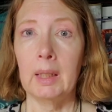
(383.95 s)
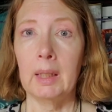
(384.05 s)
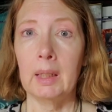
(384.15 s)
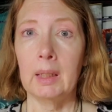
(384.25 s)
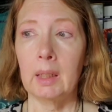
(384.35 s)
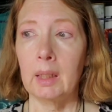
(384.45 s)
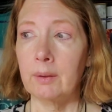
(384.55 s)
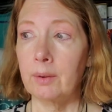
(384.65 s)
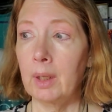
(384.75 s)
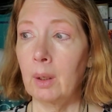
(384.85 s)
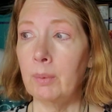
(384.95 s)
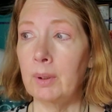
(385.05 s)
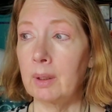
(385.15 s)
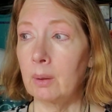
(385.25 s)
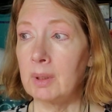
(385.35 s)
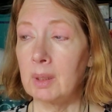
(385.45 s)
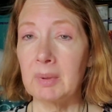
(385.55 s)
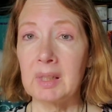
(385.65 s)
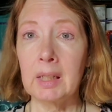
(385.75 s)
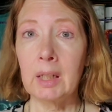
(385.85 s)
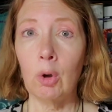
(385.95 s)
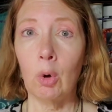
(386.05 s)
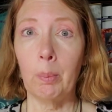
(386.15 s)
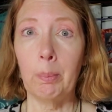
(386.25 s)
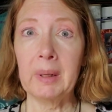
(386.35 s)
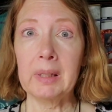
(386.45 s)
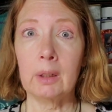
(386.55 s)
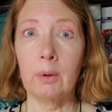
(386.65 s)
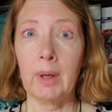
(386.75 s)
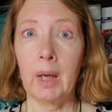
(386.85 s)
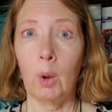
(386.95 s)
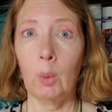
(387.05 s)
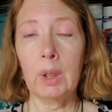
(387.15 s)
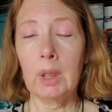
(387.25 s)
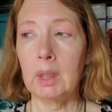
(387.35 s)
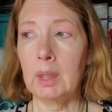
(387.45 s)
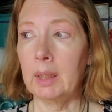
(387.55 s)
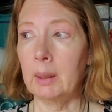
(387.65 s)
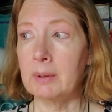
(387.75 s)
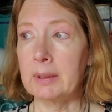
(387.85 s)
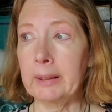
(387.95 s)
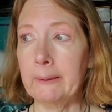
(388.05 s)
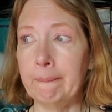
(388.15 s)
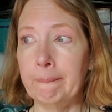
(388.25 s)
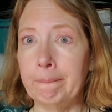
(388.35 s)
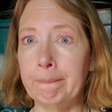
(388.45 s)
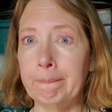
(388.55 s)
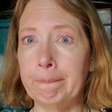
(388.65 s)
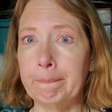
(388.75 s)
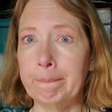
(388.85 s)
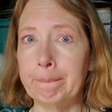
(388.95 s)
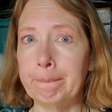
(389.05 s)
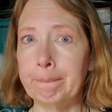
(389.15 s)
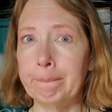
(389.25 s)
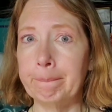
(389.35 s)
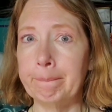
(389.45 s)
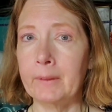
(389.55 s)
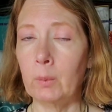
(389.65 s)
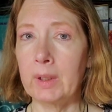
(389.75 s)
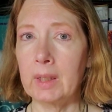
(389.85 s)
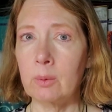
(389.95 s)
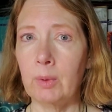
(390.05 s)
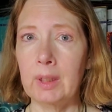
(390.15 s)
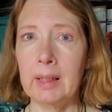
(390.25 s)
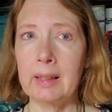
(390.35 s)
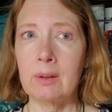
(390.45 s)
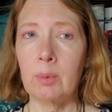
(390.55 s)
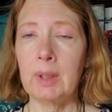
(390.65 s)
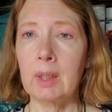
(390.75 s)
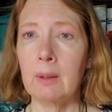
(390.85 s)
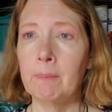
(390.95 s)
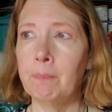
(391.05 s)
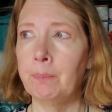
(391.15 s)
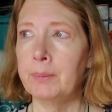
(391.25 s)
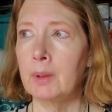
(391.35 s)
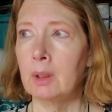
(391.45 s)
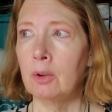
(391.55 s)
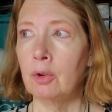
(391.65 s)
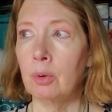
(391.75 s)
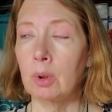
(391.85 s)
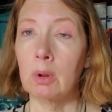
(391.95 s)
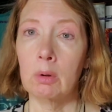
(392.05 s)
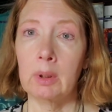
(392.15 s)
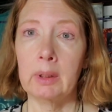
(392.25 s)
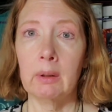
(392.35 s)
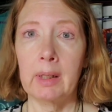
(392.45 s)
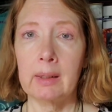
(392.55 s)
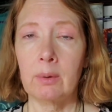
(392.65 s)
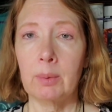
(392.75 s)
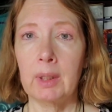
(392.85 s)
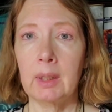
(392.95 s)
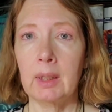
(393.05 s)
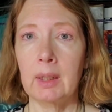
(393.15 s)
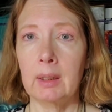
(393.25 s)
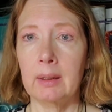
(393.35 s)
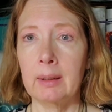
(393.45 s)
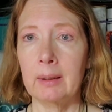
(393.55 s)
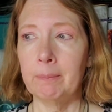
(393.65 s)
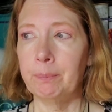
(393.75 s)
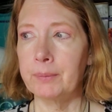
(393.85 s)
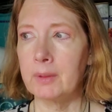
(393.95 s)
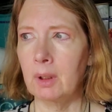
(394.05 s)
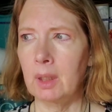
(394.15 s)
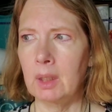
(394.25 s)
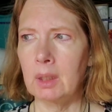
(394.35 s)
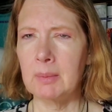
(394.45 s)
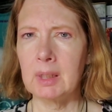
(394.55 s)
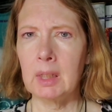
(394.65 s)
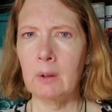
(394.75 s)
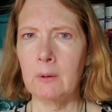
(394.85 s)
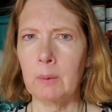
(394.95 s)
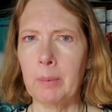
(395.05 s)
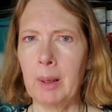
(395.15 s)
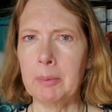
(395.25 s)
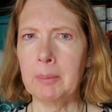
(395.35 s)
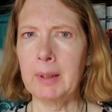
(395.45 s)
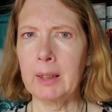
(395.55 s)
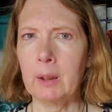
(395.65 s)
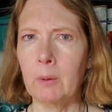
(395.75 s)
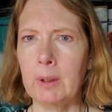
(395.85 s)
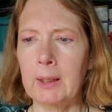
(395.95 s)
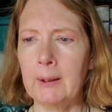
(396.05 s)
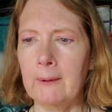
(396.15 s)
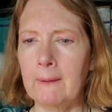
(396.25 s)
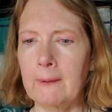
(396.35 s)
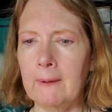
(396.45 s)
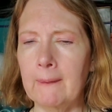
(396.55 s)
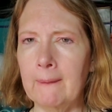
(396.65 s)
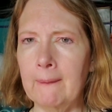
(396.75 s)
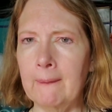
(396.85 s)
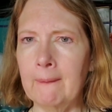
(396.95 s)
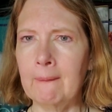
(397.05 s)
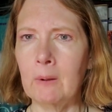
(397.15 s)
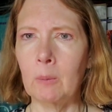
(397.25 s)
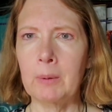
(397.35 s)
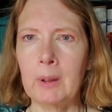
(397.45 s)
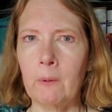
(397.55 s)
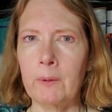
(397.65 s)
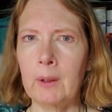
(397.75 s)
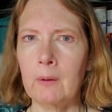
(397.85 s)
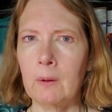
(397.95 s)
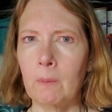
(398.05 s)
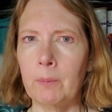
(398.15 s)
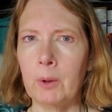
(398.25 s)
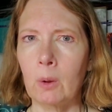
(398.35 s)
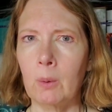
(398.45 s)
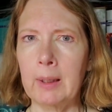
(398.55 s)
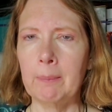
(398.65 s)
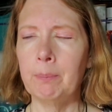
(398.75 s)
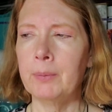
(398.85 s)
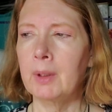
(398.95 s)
And so now there was a mosquito buzzing around, and I was like, we got some rain last week, 2 or earlier last week, and so I think the mosquitoes are popping back out again. And it's like, nope, I don't think so. Go away.